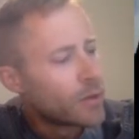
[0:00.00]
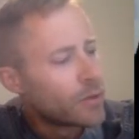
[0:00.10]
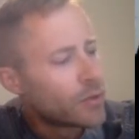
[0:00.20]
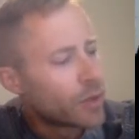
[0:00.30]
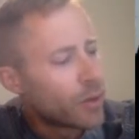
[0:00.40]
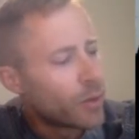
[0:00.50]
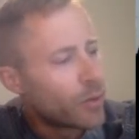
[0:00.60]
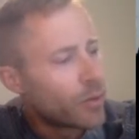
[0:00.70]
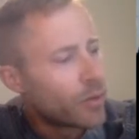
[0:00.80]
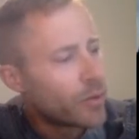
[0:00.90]

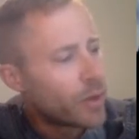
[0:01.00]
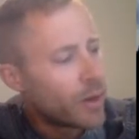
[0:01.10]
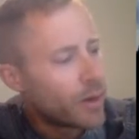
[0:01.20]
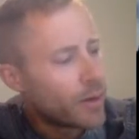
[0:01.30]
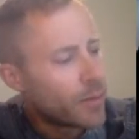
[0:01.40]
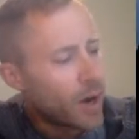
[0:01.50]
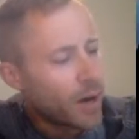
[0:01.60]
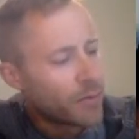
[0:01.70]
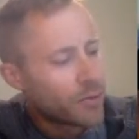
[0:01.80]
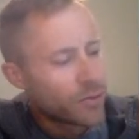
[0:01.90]
So
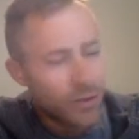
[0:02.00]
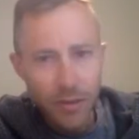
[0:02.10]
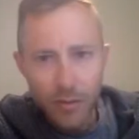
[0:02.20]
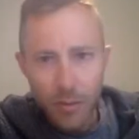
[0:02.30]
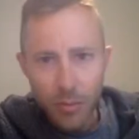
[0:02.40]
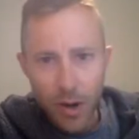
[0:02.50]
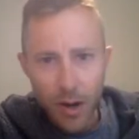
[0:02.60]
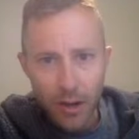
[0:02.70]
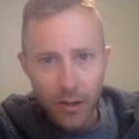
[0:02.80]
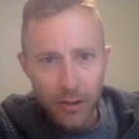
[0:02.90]
obviously the
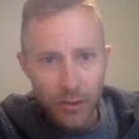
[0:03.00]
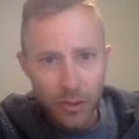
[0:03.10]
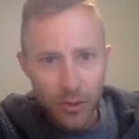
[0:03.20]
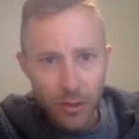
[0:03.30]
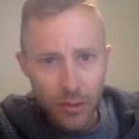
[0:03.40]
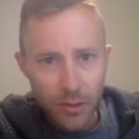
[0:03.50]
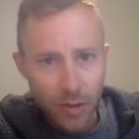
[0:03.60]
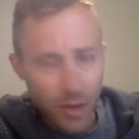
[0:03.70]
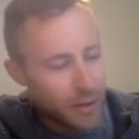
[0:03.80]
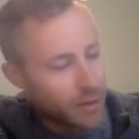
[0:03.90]
block is going to
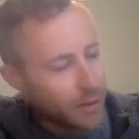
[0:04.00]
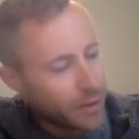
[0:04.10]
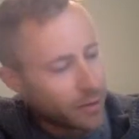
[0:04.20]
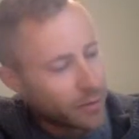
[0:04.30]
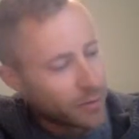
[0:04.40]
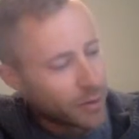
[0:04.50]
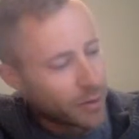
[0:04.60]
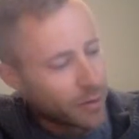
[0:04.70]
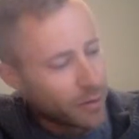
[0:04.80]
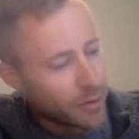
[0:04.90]
slide down
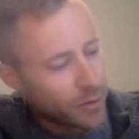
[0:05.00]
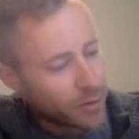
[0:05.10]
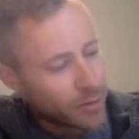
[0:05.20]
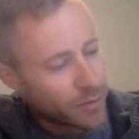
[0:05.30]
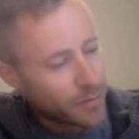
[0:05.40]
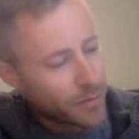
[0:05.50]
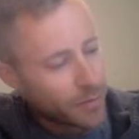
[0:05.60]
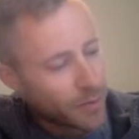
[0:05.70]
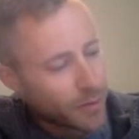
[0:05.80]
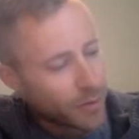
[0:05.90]
in this
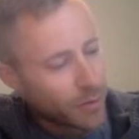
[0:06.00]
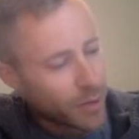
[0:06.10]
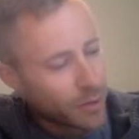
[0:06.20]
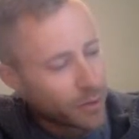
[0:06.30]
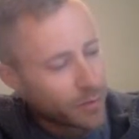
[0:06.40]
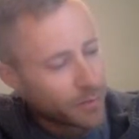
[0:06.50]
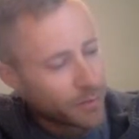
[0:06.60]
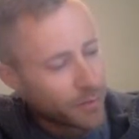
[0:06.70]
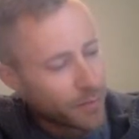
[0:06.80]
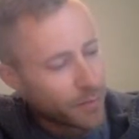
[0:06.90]
direction.
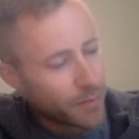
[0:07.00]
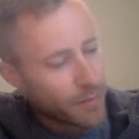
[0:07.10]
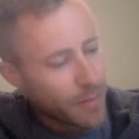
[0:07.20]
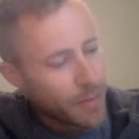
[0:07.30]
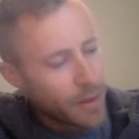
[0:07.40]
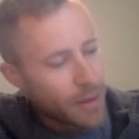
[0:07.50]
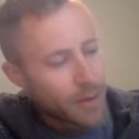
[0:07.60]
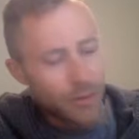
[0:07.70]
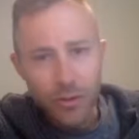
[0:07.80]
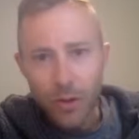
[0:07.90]

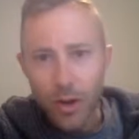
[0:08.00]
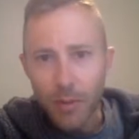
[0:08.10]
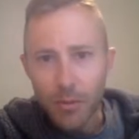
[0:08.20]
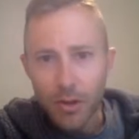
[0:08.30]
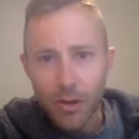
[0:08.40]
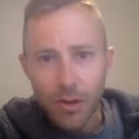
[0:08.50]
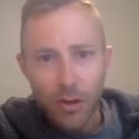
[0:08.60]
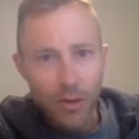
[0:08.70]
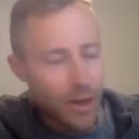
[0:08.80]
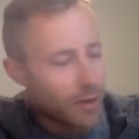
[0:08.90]
So I'm going to
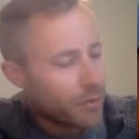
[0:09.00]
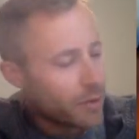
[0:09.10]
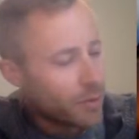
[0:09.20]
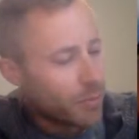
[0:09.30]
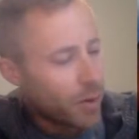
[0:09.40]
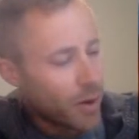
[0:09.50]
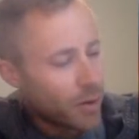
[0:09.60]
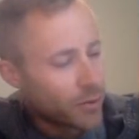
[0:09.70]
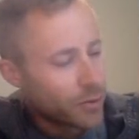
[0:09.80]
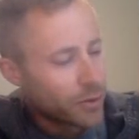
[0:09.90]
call that the
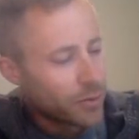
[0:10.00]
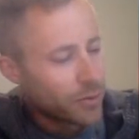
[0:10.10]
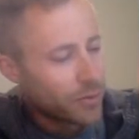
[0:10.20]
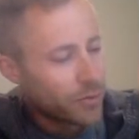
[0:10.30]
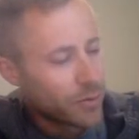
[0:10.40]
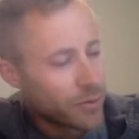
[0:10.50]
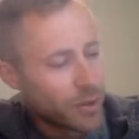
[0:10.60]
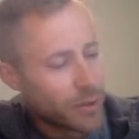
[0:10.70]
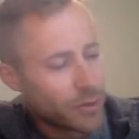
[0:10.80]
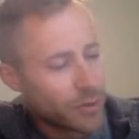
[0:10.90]
positive
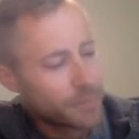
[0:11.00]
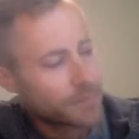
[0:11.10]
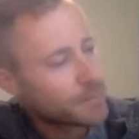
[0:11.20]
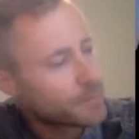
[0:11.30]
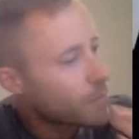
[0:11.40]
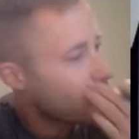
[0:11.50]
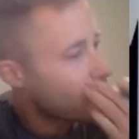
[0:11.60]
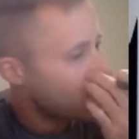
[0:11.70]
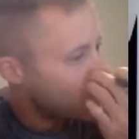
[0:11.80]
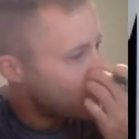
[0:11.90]
direction.
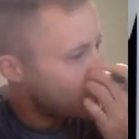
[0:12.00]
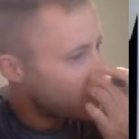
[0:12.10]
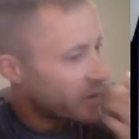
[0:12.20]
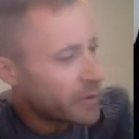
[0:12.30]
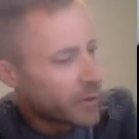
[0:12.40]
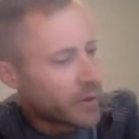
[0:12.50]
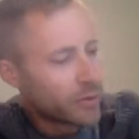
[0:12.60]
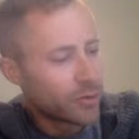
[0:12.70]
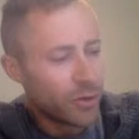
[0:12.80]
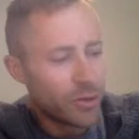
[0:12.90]
All right.
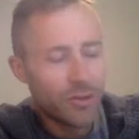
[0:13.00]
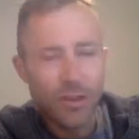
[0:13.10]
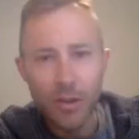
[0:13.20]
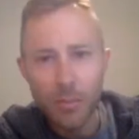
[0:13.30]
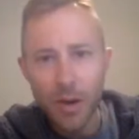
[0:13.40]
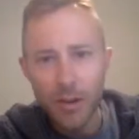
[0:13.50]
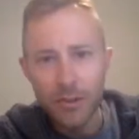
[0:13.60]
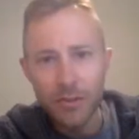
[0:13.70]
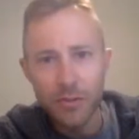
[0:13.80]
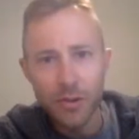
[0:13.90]
So notice how the
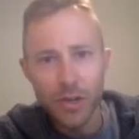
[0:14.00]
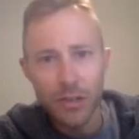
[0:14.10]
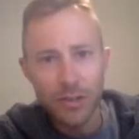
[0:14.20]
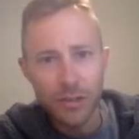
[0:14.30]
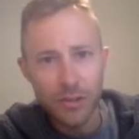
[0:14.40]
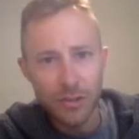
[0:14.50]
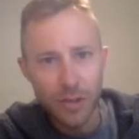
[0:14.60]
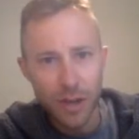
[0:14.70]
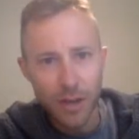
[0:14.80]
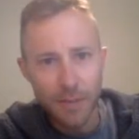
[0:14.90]
positive direction is
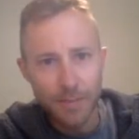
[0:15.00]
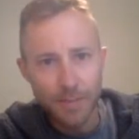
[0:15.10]
not